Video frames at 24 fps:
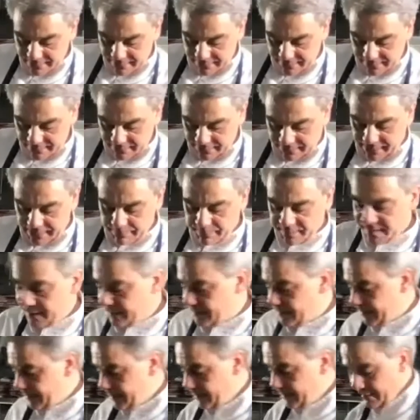
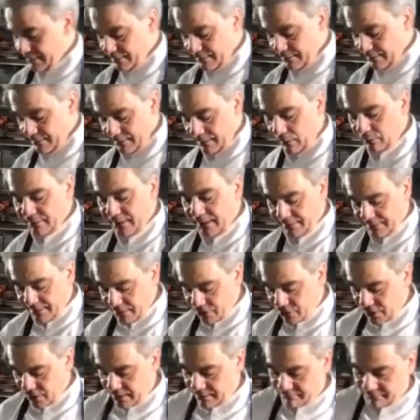grapeseed.
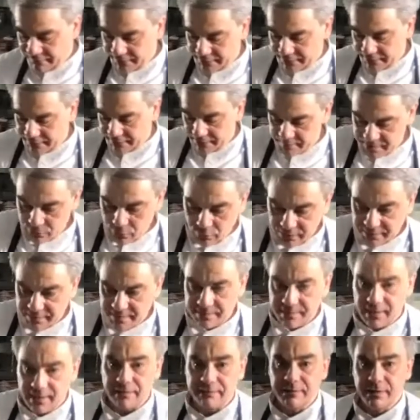On that dish, I
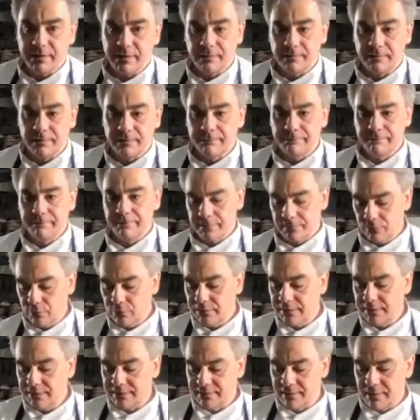have grapes. Look at this
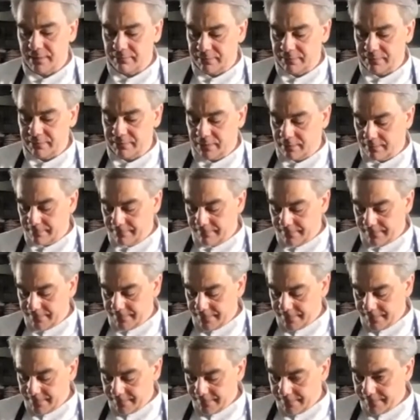caviar. Look at that
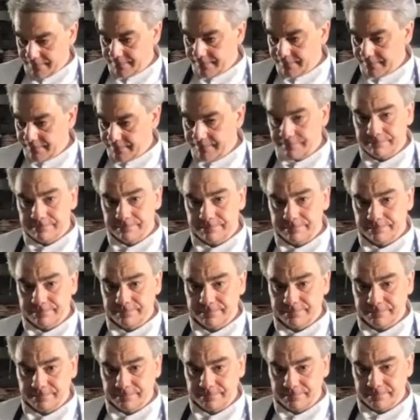caviar.
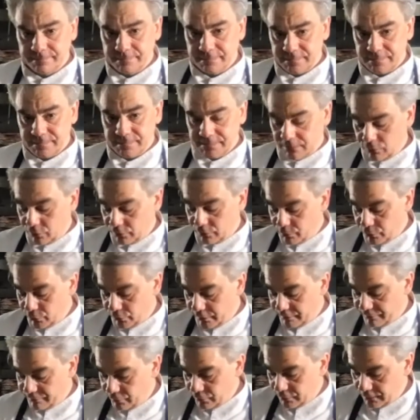That's not
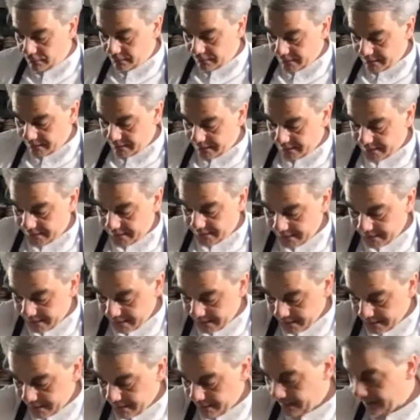beautiful.
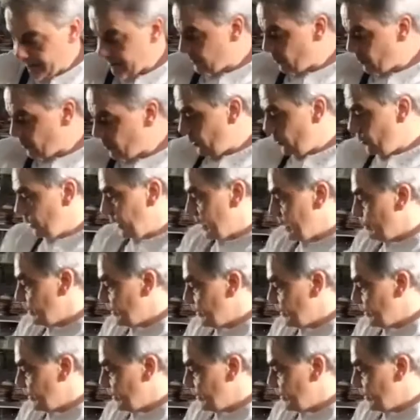So I'm going to keep it on